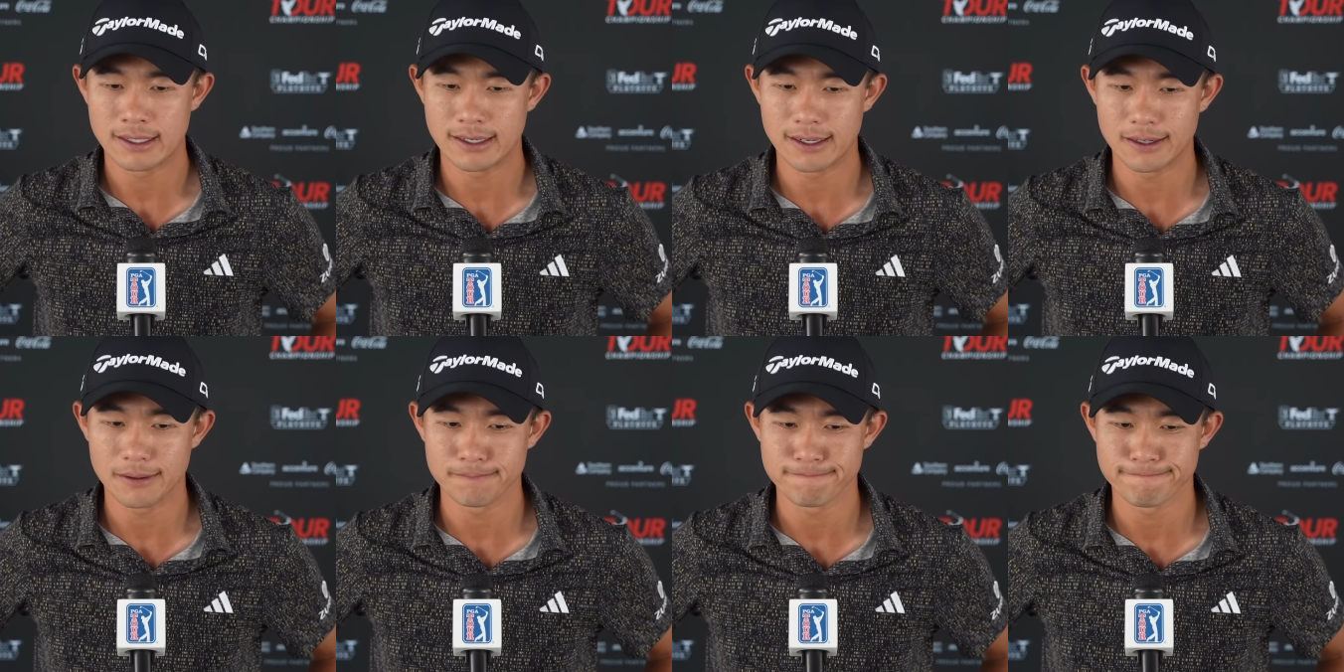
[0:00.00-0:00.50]

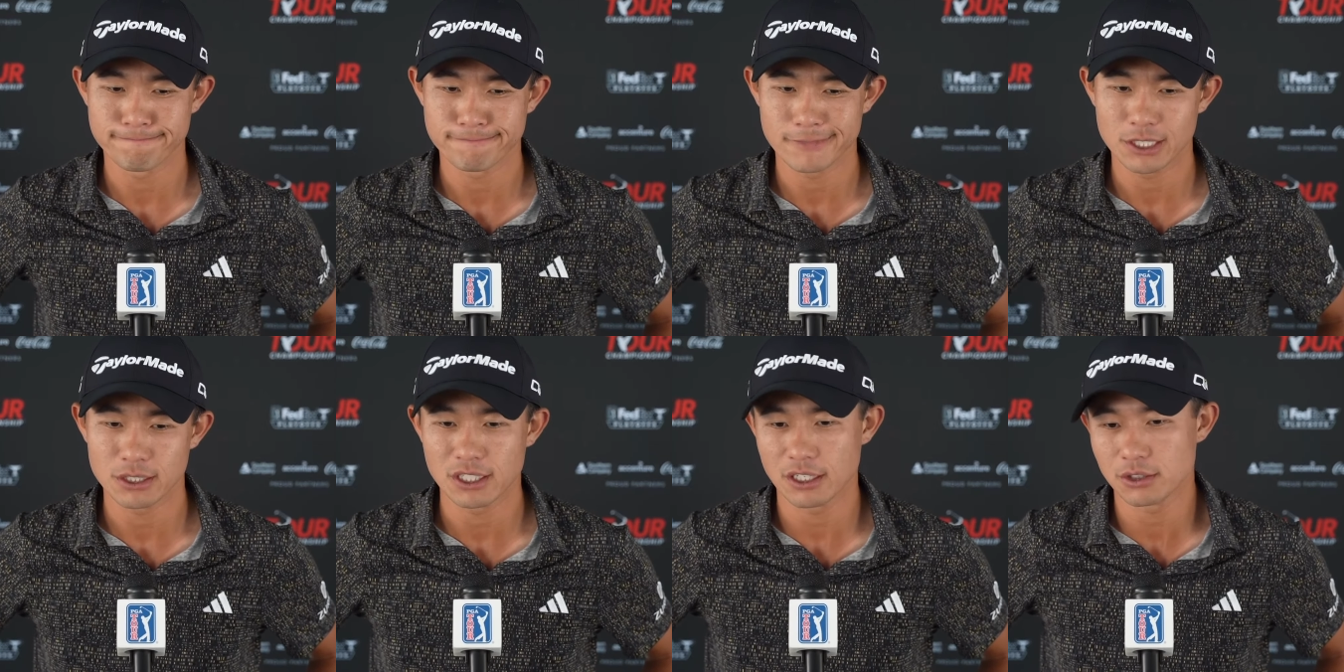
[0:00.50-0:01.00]

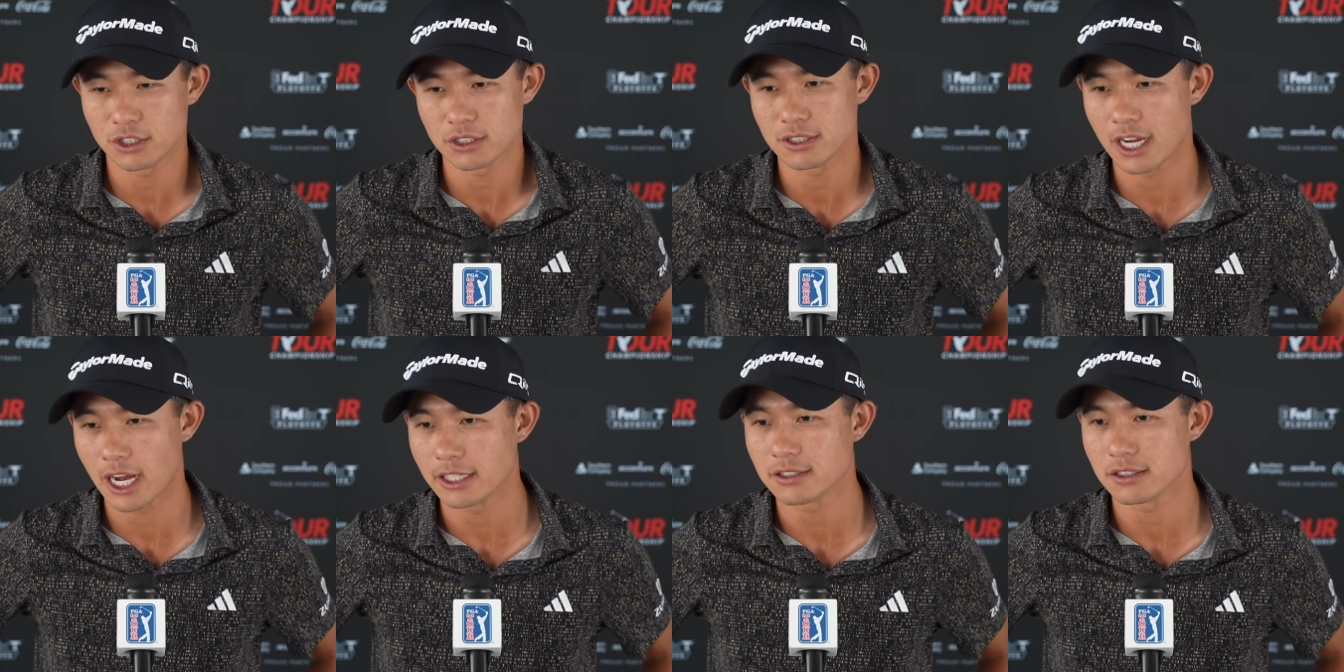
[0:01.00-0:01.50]
um, it, was
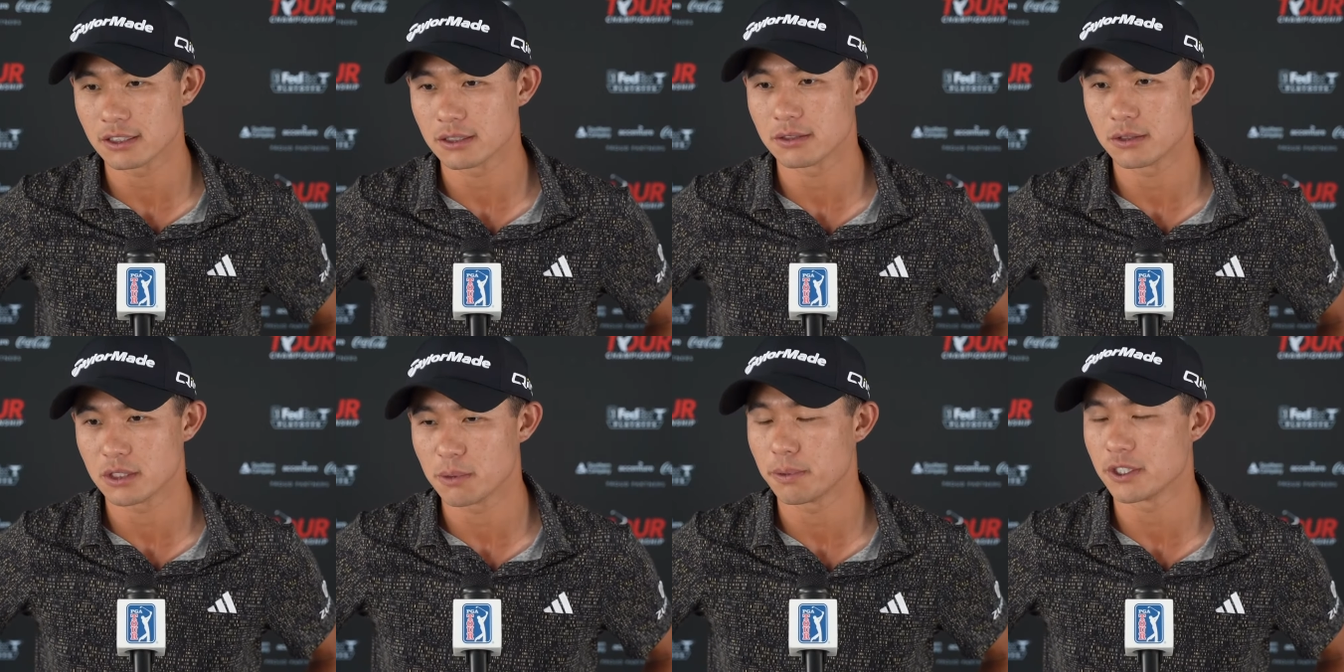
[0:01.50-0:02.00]
just nice to,
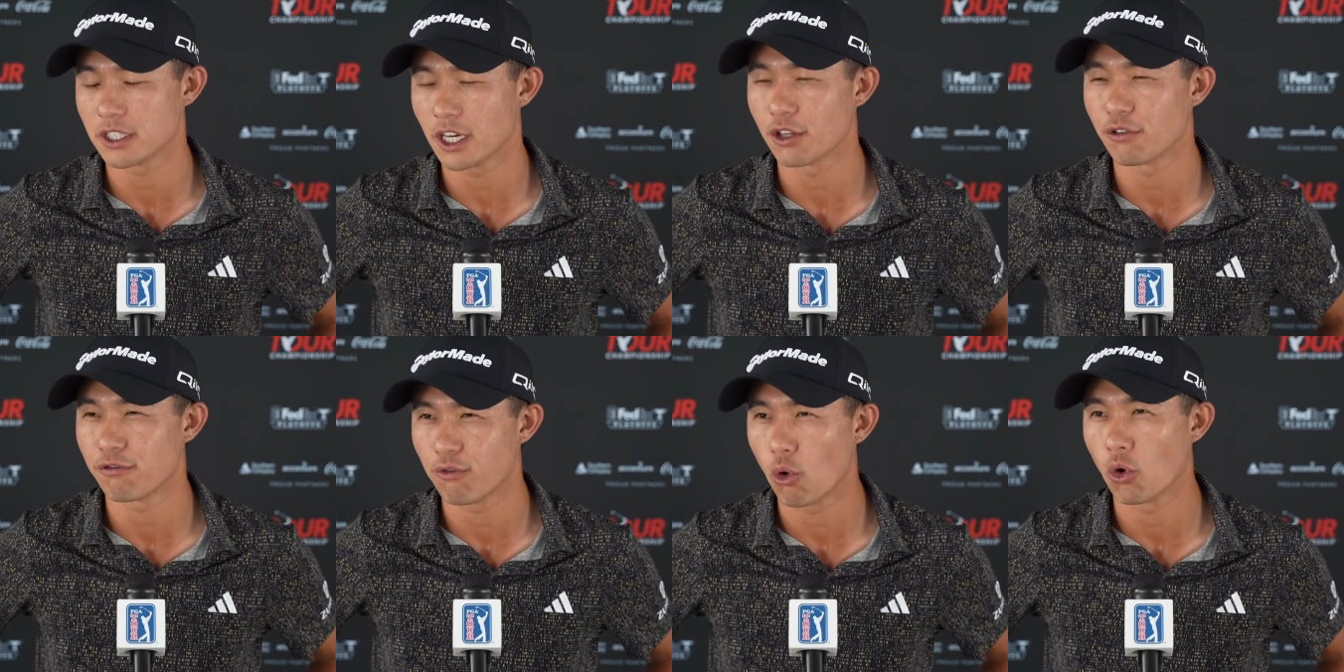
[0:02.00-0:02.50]
to put
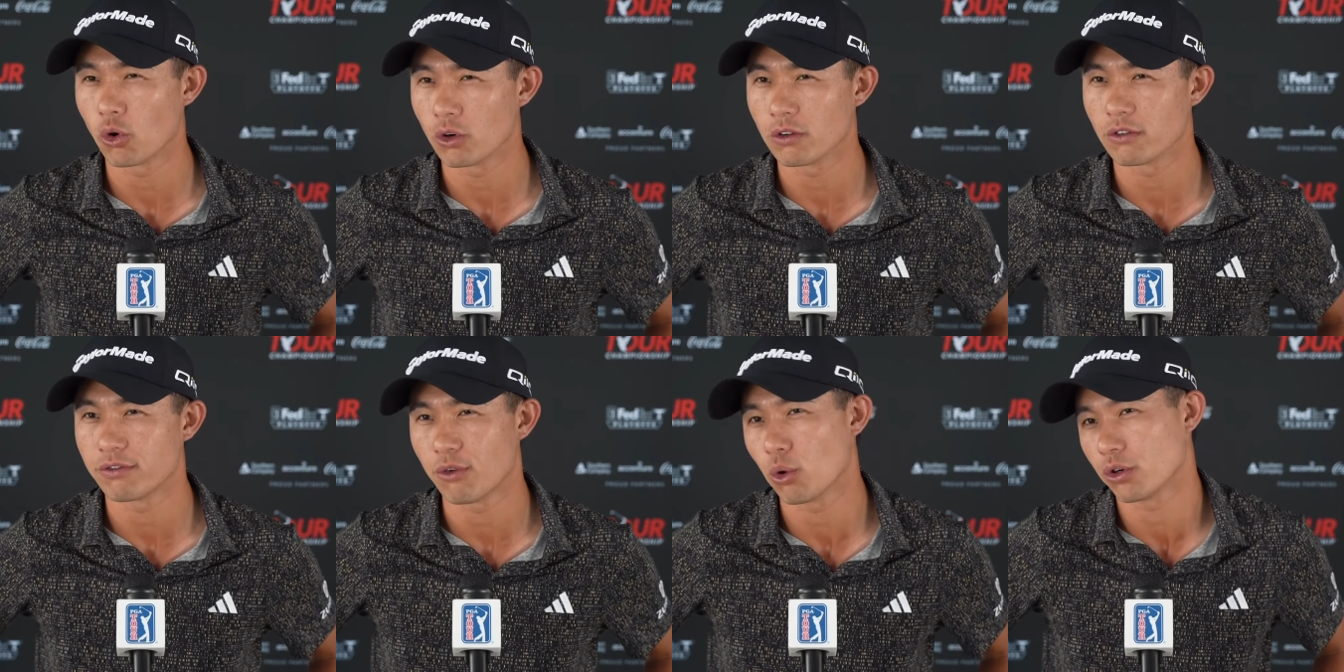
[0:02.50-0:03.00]
together
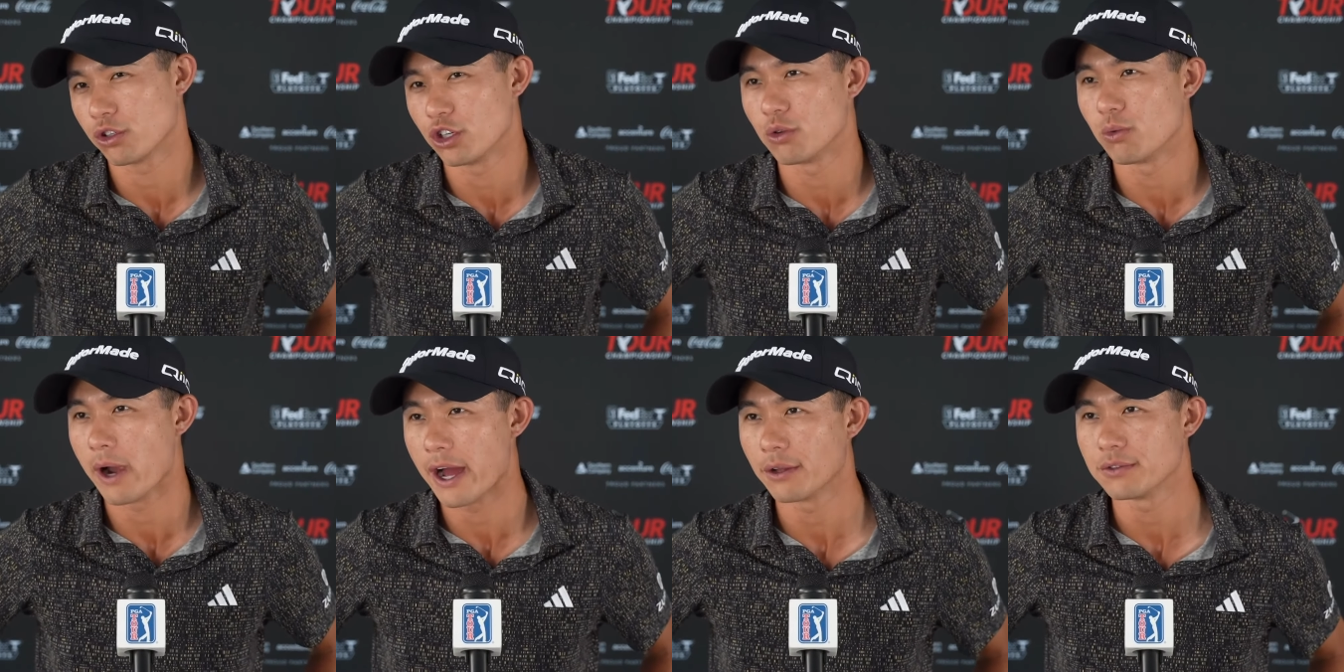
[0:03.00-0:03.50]
four four
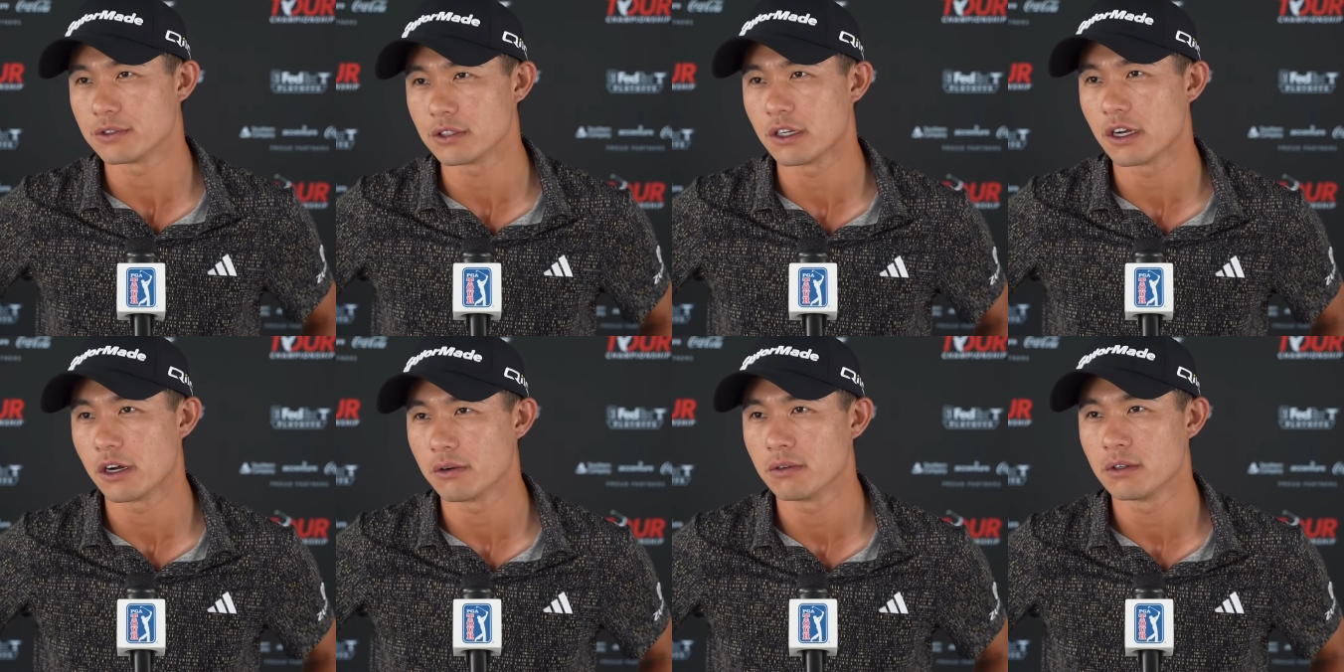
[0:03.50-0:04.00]
good rounds.
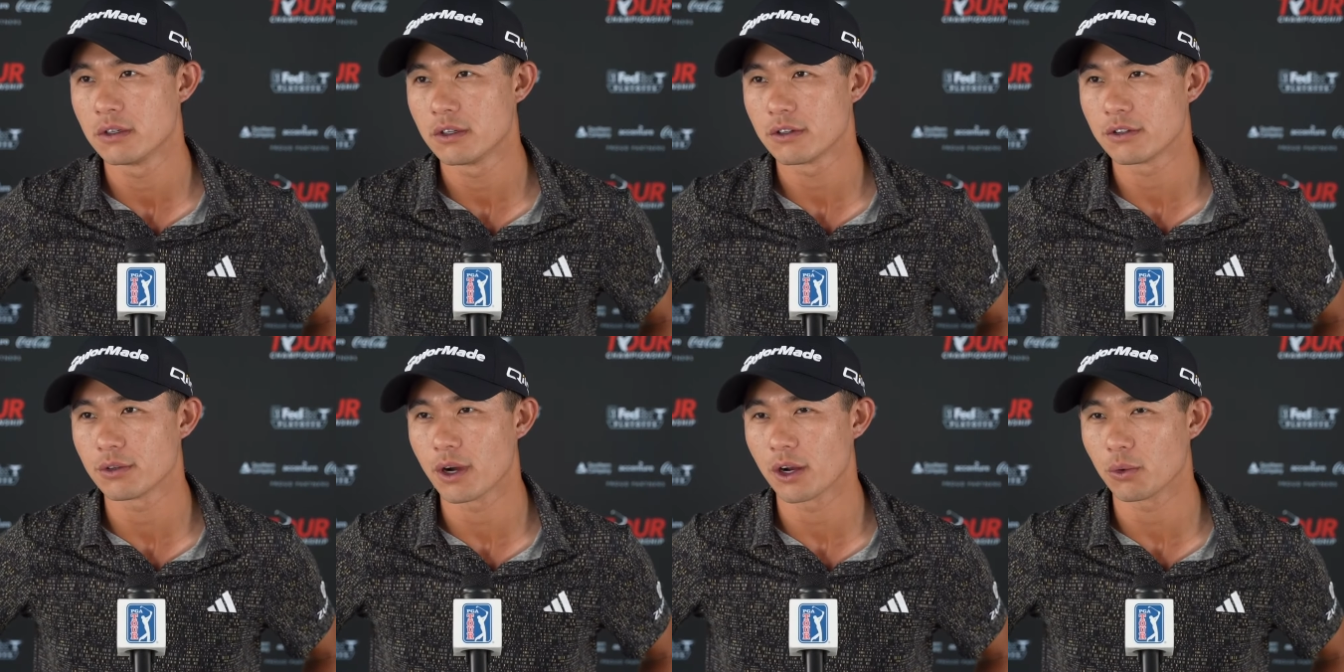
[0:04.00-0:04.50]
You know,
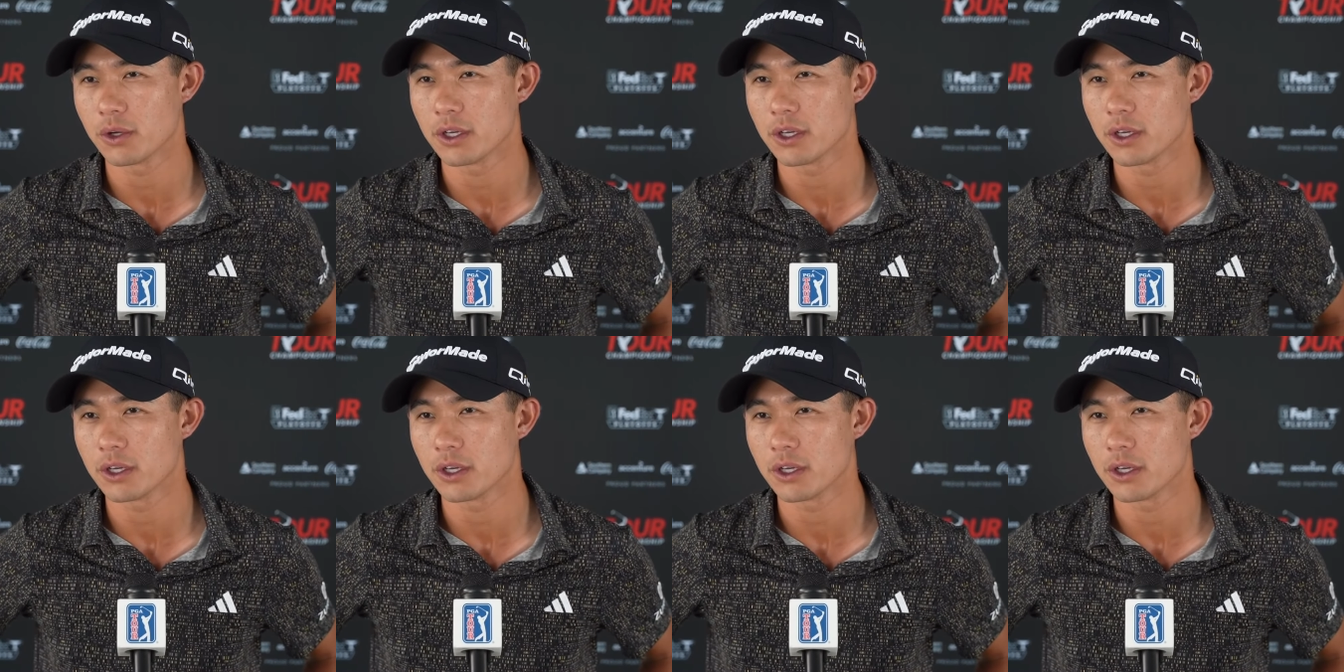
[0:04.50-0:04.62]
throughout